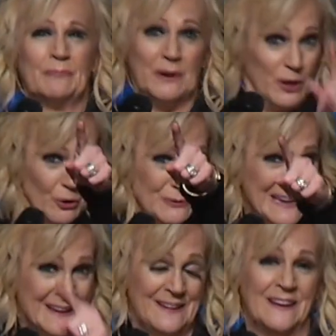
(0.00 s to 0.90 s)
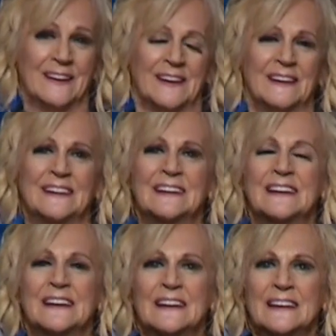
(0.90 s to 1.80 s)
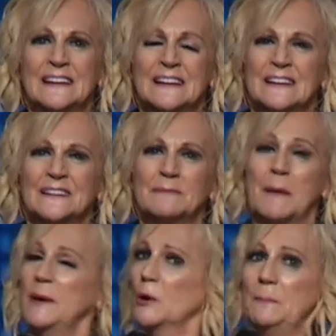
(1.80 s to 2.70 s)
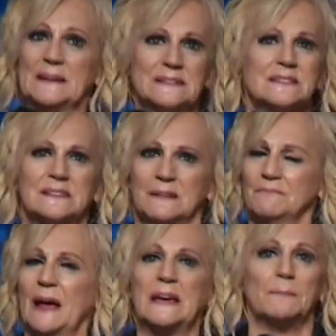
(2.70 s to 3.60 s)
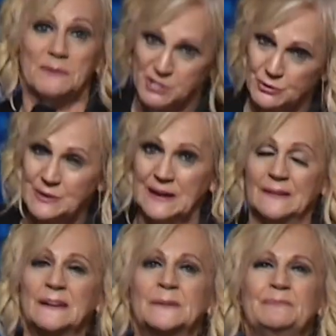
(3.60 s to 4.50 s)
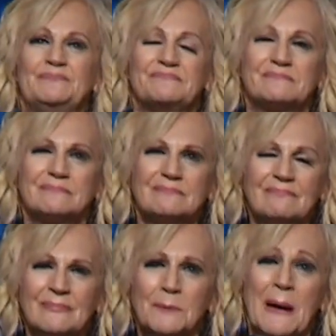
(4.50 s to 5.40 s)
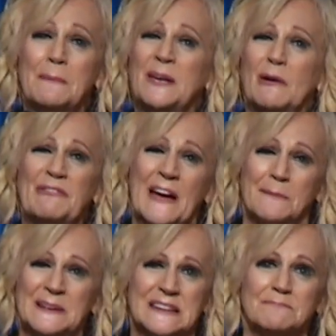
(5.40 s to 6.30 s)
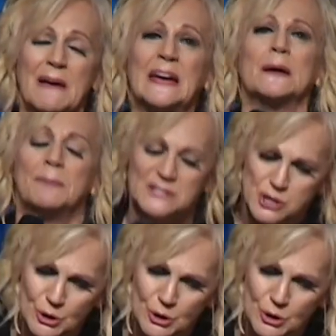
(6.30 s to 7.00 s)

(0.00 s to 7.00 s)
but you did. Maybe your business didn't make it, but you did. Maybe your family didn't make it, but